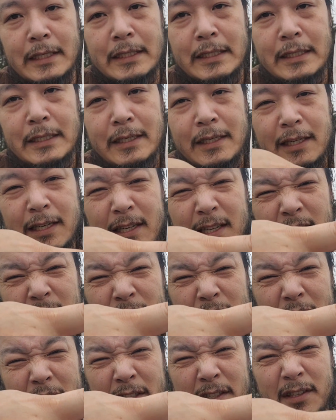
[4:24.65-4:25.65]
a little
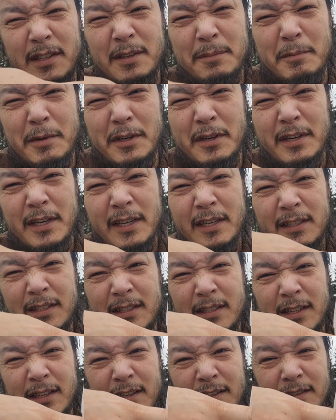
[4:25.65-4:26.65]
bit slippery
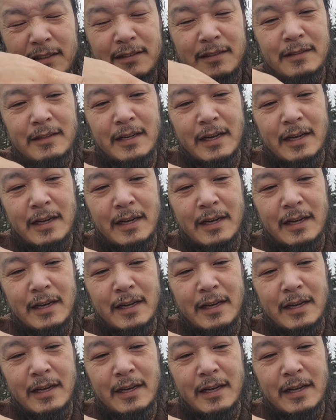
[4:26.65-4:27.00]
still.